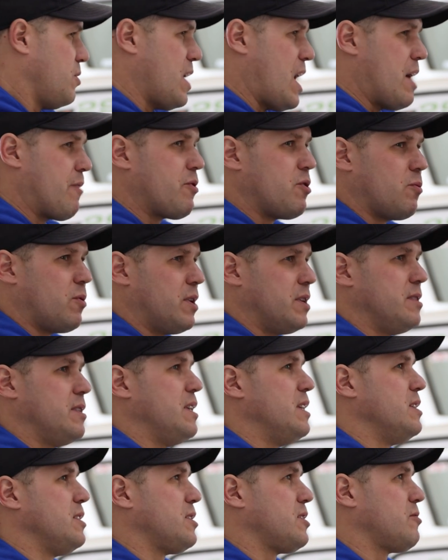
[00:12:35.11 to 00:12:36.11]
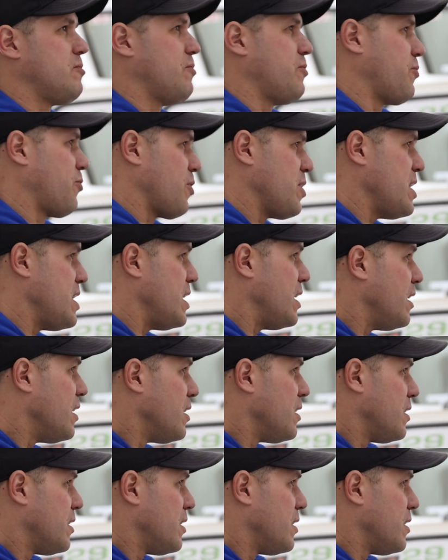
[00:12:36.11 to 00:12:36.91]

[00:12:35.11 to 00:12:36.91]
Everyone is free,